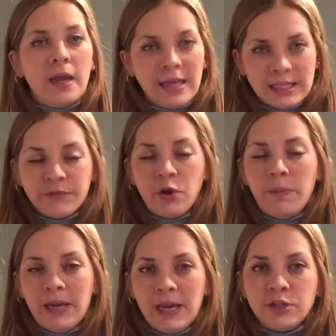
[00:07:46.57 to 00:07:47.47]
Yes, I've got
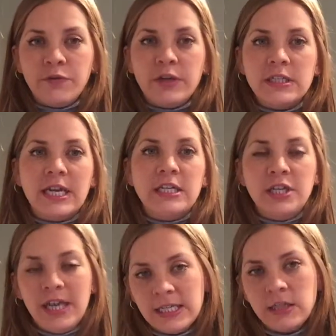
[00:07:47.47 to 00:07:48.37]
a paediatric first aid,
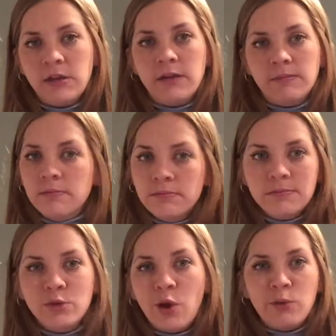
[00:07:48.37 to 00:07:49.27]
yes I am
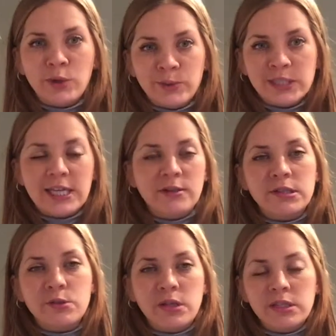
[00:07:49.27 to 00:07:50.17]
Common Core
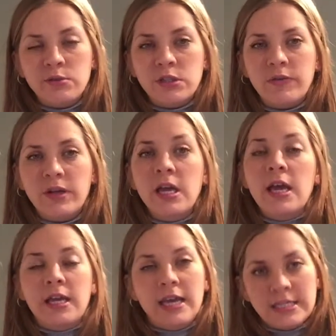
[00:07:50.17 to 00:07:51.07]
Skills certified,
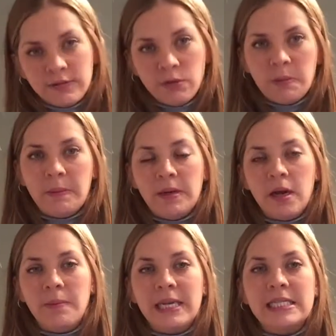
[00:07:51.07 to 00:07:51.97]
yes I've got my public
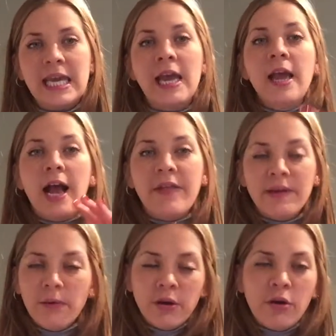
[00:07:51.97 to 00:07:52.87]
liability, and
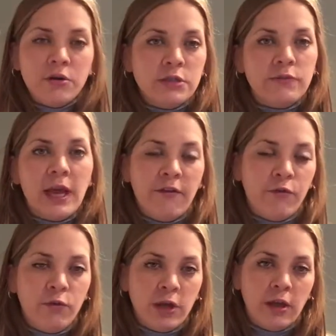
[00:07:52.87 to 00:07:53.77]
they won't ask it
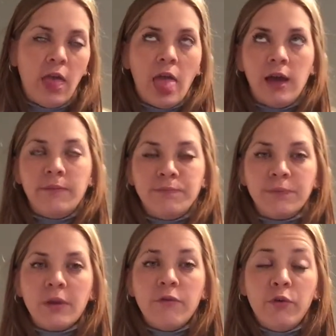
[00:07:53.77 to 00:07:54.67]
for
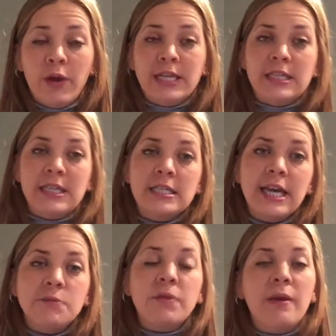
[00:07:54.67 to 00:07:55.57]
it at this
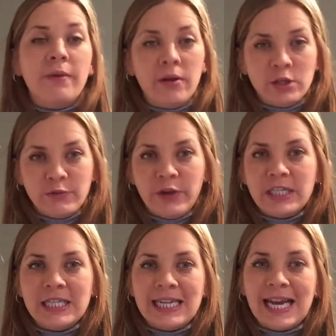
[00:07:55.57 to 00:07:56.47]
stage, but they will ask for
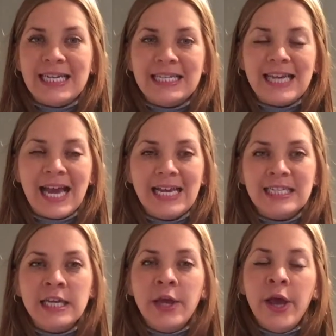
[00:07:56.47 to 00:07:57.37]
it at a later
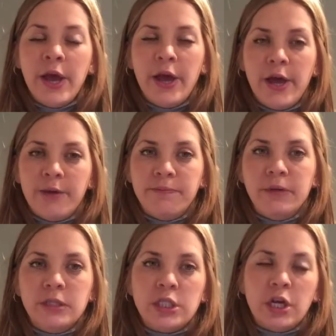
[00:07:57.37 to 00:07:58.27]
date,
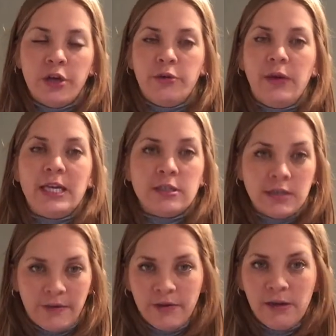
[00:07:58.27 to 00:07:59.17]
so it's
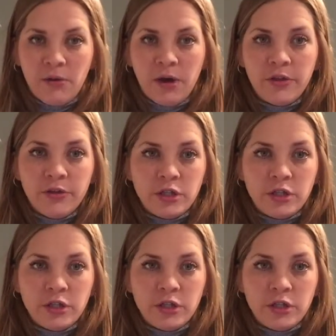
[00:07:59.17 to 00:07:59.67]
definitely worth